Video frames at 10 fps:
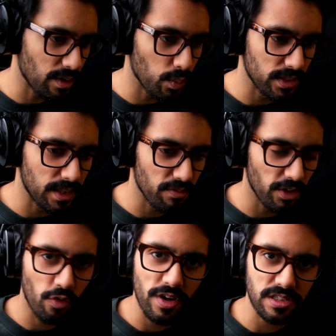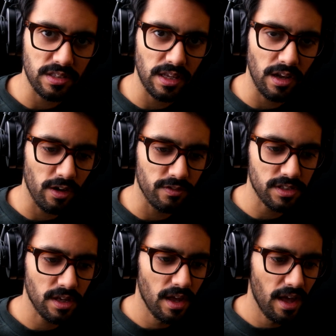it with them for the rest of their lives.
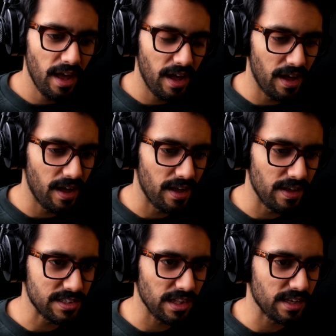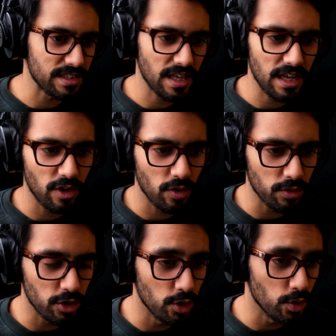It's like, say you
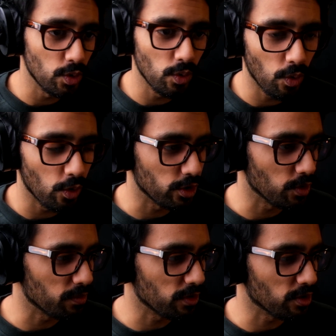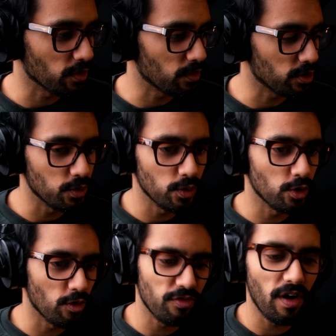or
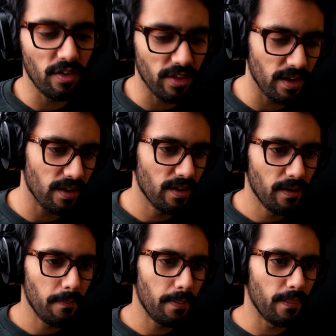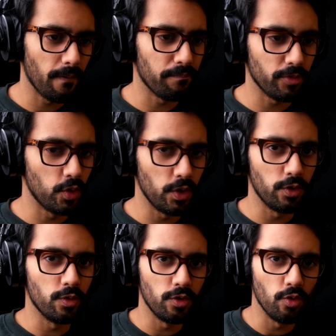your father,
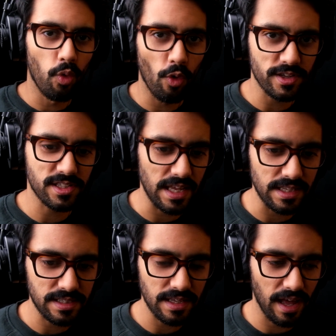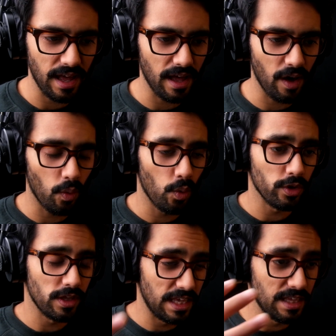you wore a scent, or
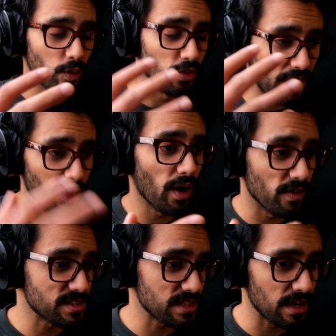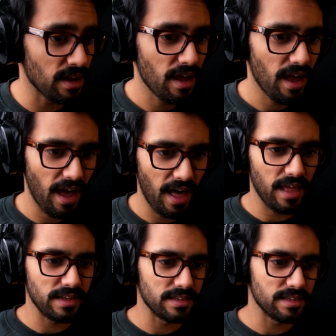he or they wear a scent,
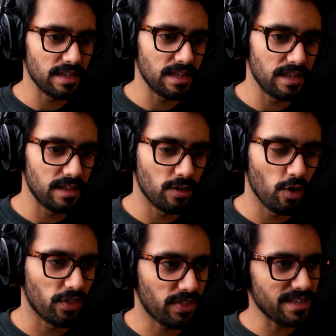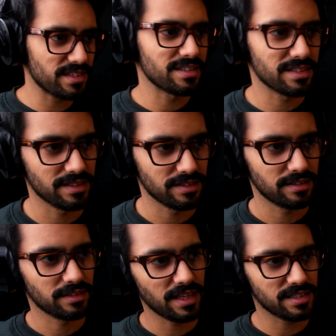and you go, that's
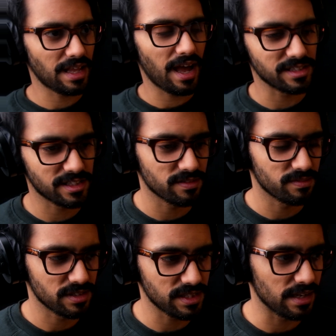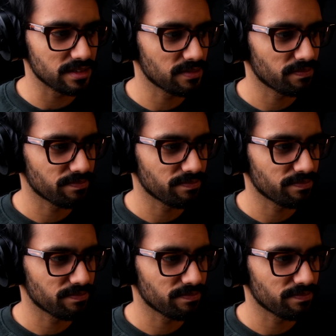dad's scent.